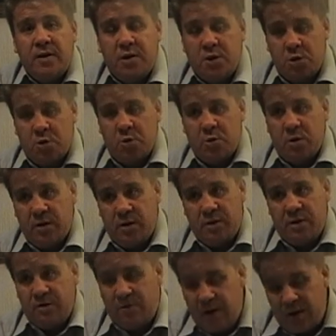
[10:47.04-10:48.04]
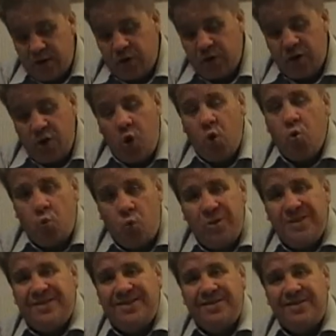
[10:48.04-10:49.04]
So they're actually
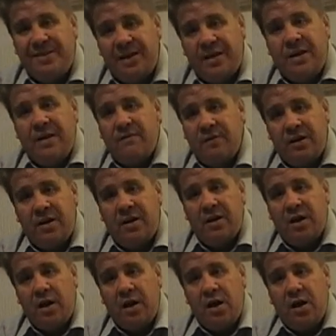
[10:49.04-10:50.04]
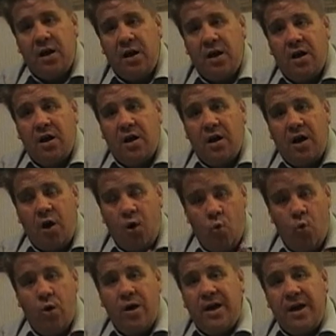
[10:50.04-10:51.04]
unwittingly giving
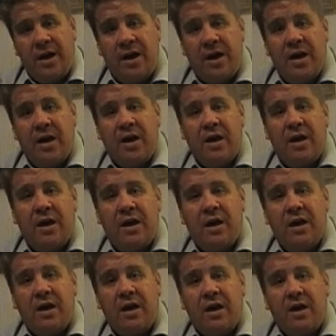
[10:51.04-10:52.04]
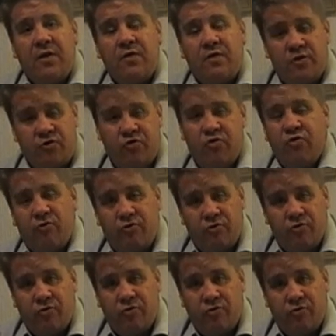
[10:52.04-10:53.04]
away the
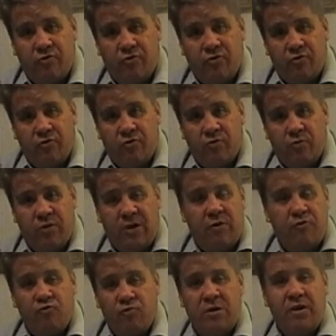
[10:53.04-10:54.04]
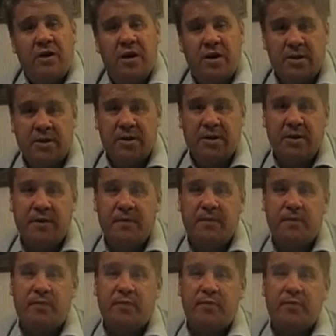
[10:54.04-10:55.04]
truth without realizing it.
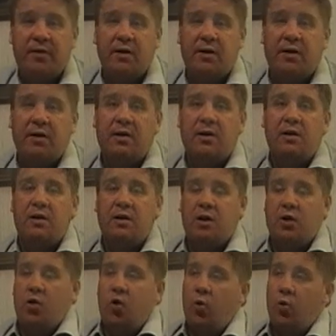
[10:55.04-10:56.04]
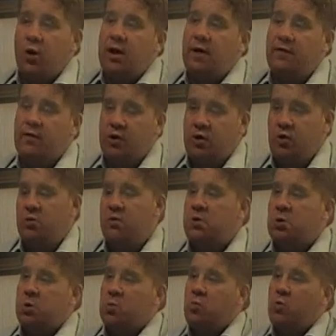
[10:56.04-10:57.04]
And all we have to do, if
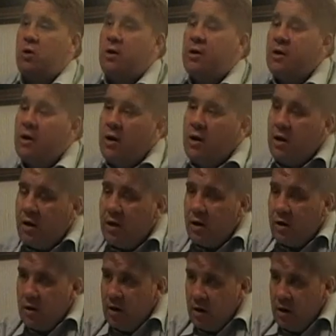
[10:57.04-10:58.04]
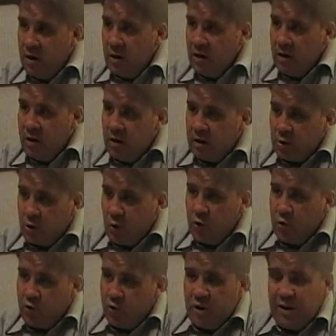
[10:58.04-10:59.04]
someone has got
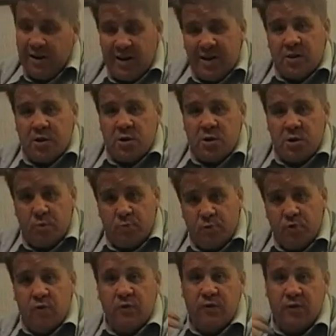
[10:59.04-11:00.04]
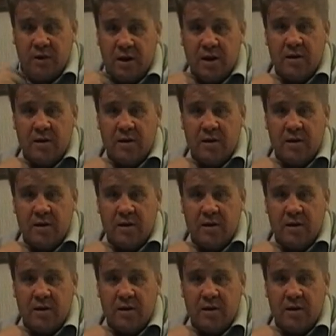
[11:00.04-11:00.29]
three letters to prove that I